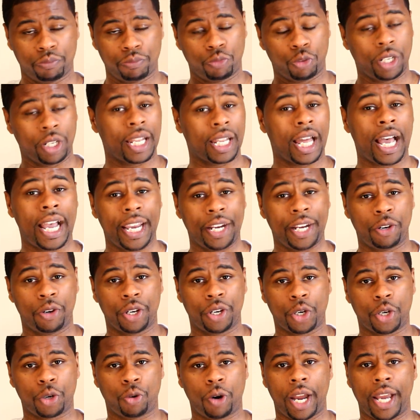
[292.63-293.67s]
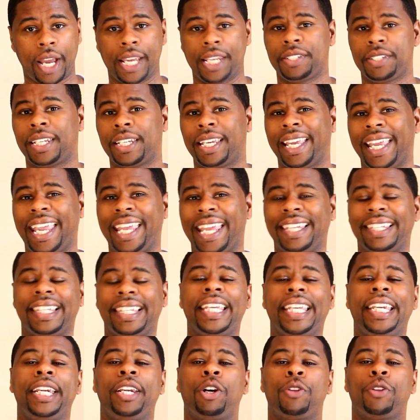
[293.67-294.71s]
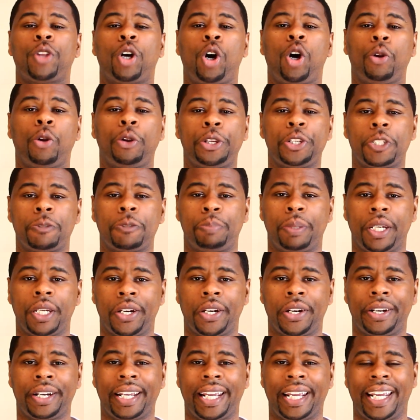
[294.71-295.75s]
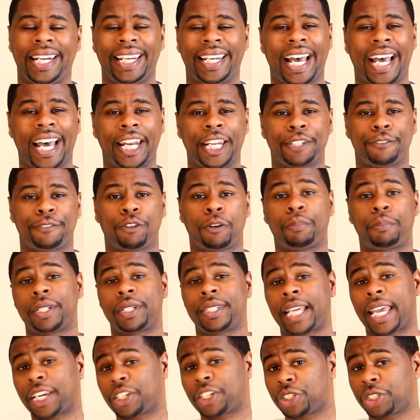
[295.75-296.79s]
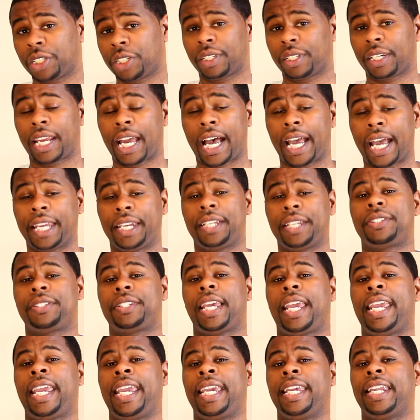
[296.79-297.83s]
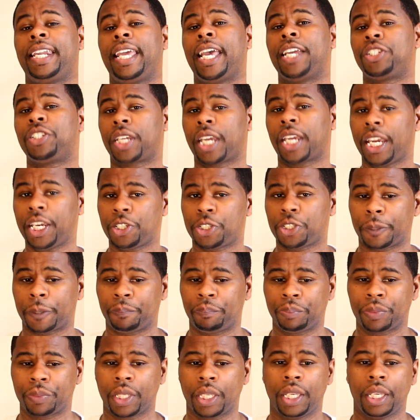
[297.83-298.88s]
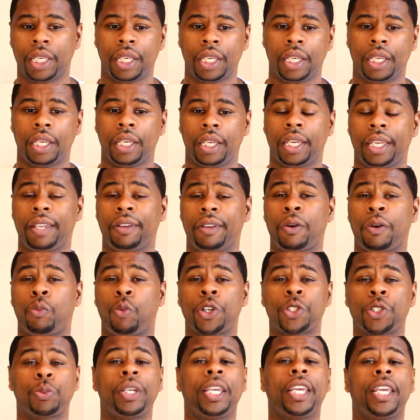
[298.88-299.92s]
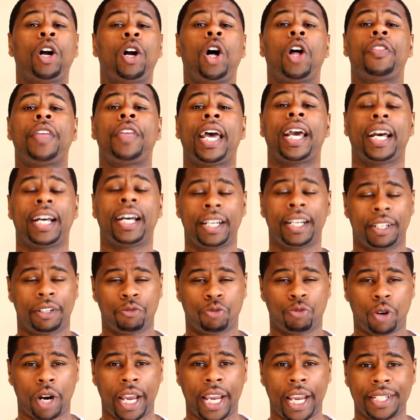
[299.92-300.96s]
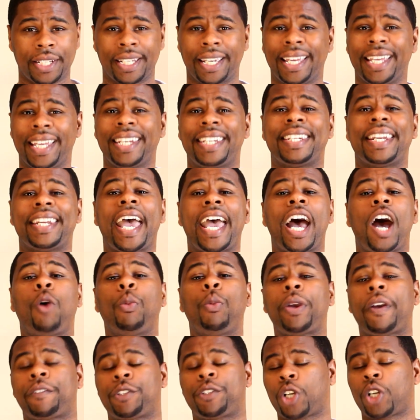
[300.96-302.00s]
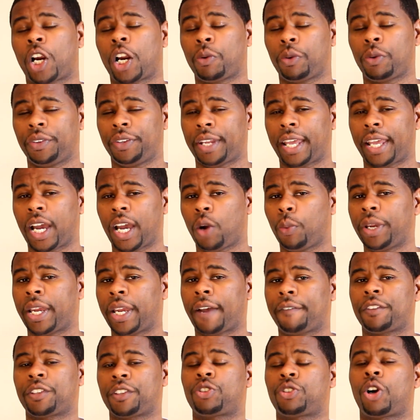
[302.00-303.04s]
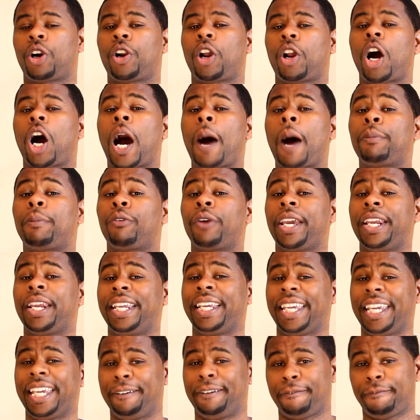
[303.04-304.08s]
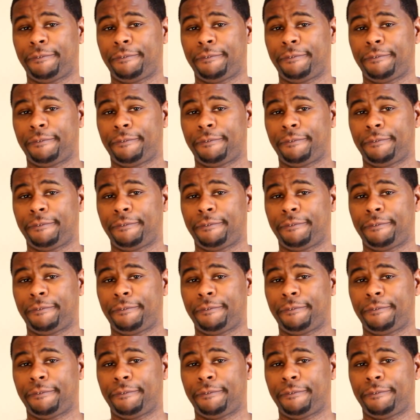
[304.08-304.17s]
relying on Christ and leaning on the Holy Spirit and guidance for protection, guidance, and education. Once we get all that right, now we have to start. Now we have to start operating in